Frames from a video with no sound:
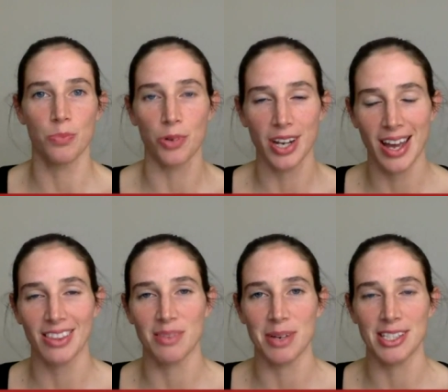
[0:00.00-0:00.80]
bring
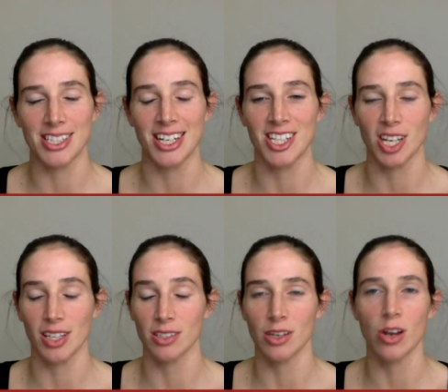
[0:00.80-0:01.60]
out the best in each
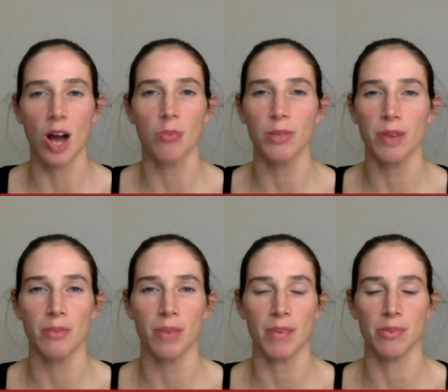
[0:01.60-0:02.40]
other. So
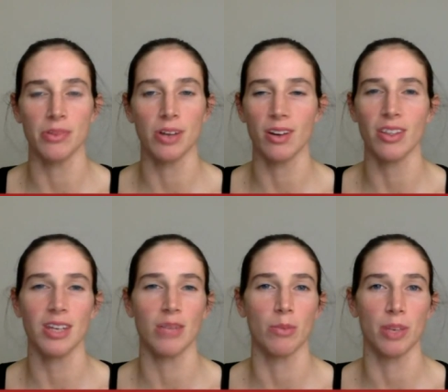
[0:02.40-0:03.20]
compliment people not on
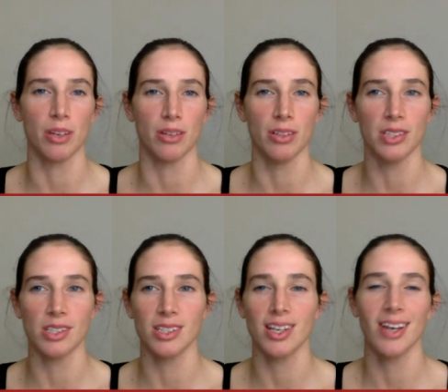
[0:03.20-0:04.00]
their
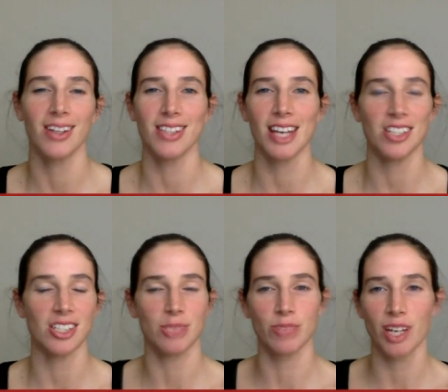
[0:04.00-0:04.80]
appearance, because that
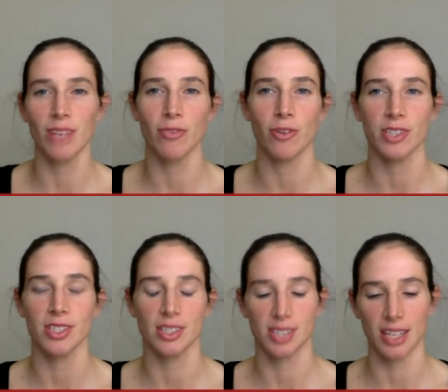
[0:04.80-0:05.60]
just
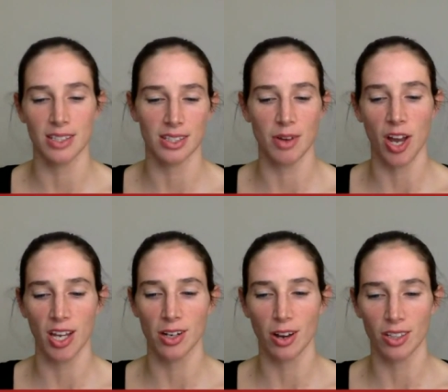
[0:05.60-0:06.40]
reinforces a sense that I
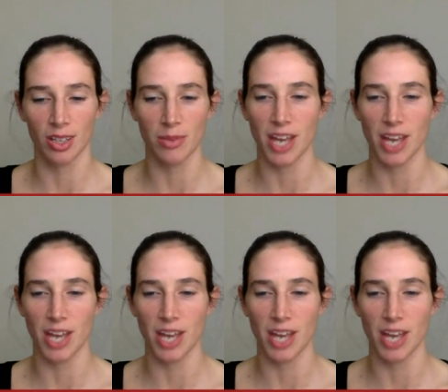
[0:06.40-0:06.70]
can only be